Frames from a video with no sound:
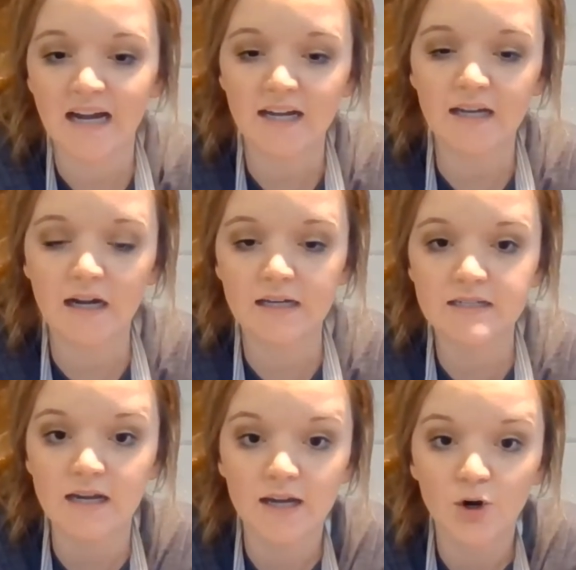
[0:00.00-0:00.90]
Hi
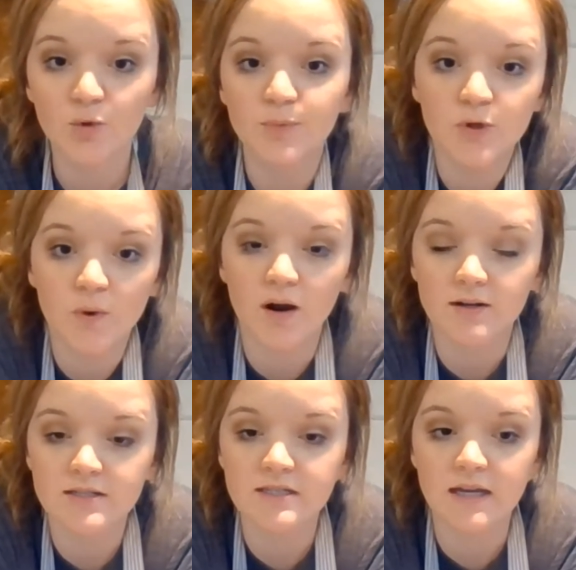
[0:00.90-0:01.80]
guys, I hope you
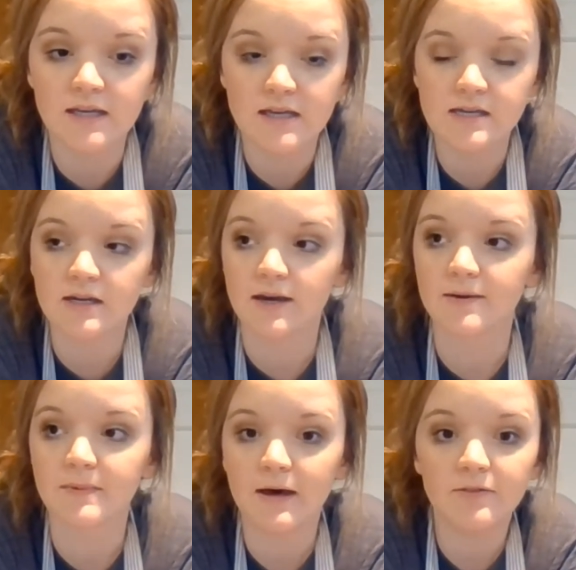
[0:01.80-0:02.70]
are staying
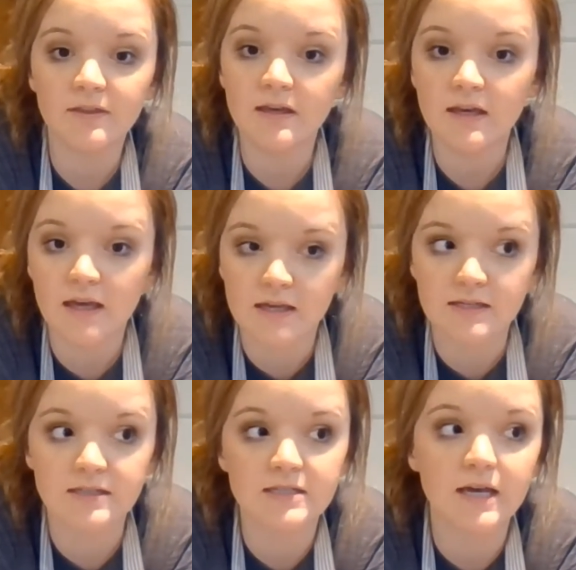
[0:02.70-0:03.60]
healthy
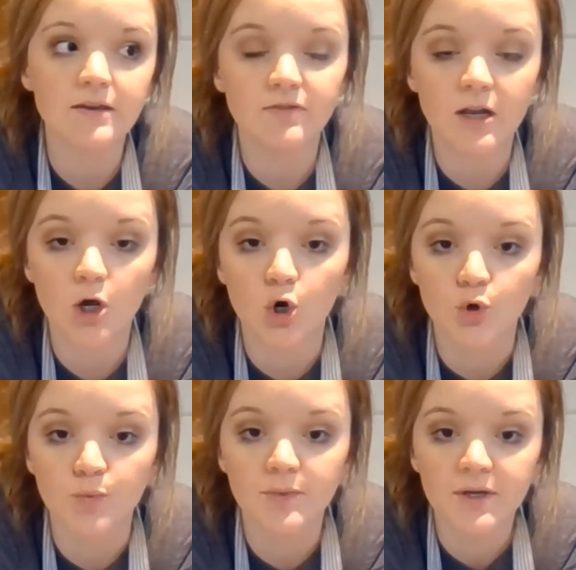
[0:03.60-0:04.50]
and safe at
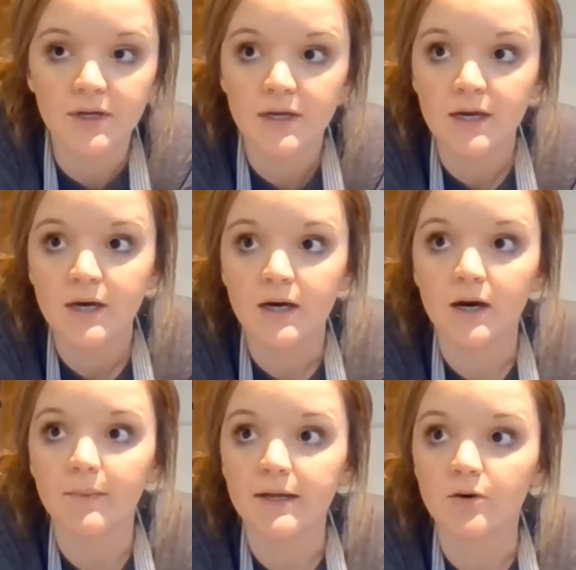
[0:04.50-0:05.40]
home.
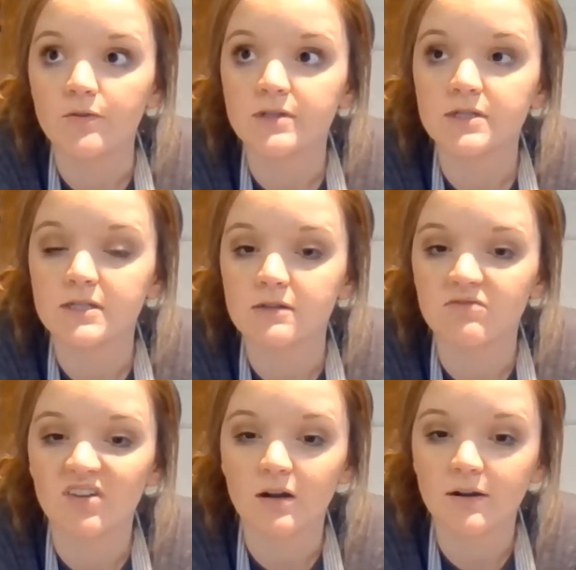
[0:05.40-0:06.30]
I know this is a
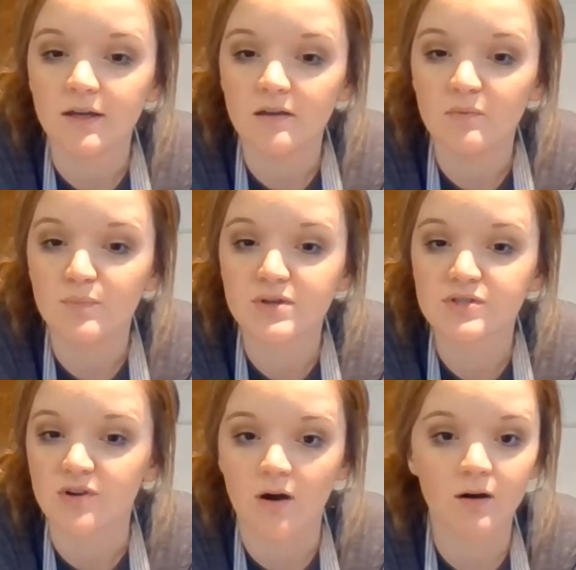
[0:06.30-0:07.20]
very
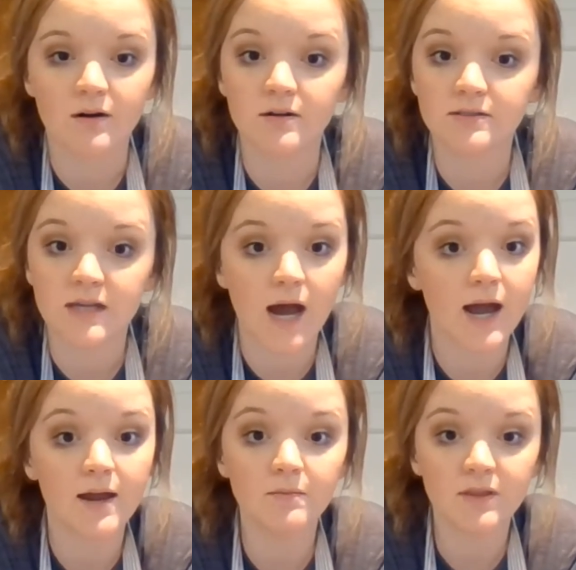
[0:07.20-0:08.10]
bizarre
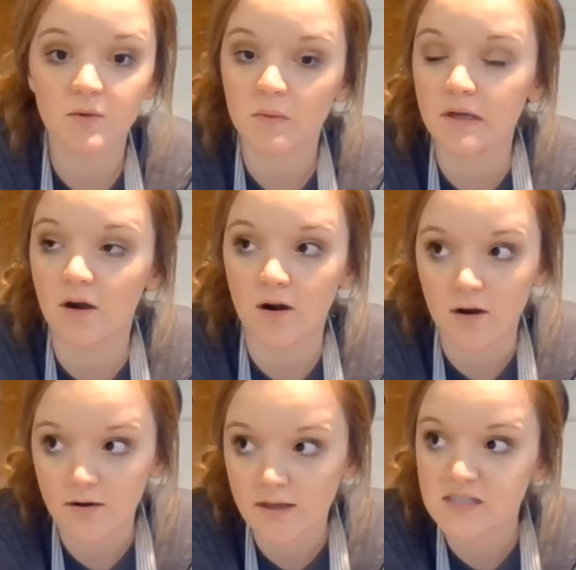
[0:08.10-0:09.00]
time that we
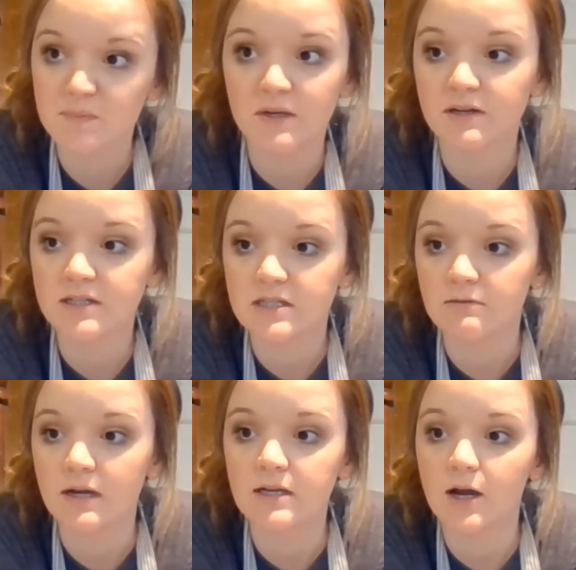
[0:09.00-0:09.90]
are experiencing
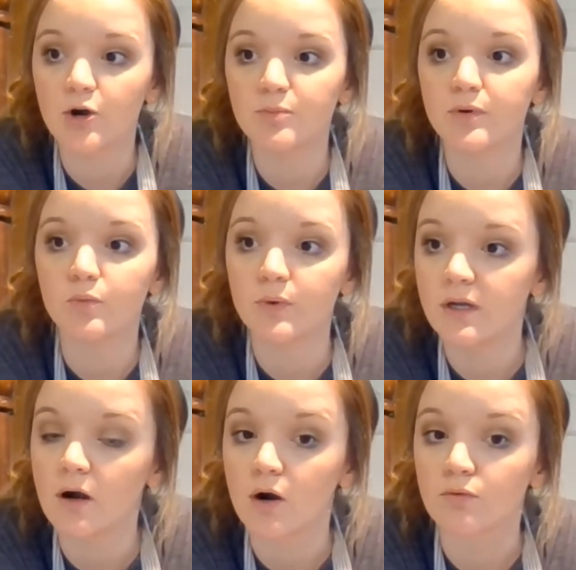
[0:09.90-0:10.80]
right now, but
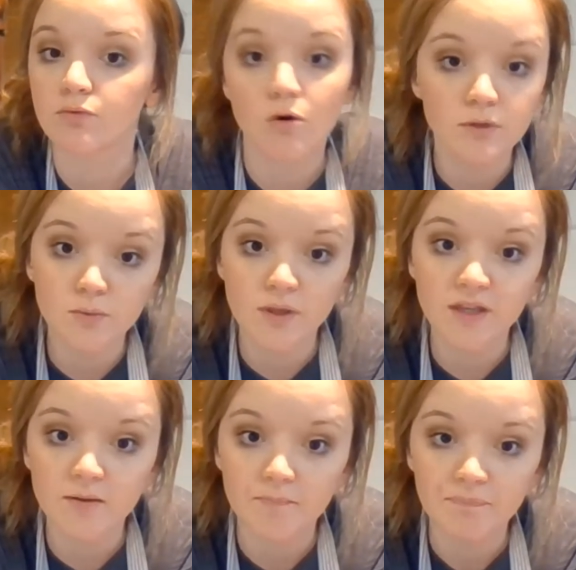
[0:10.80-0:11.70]
we are rolling with
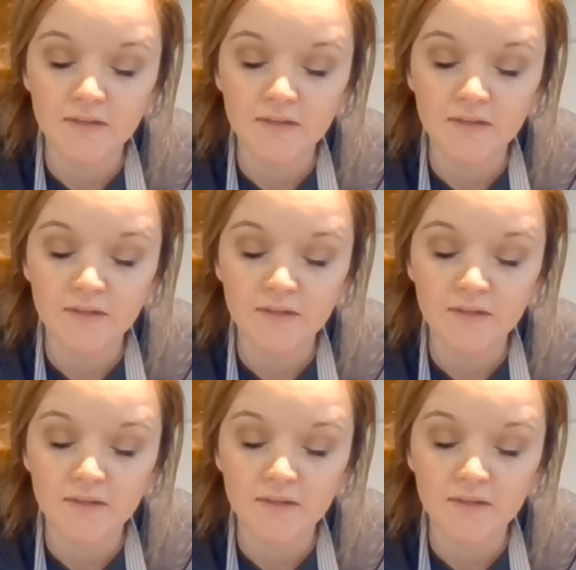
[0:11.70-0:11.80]
it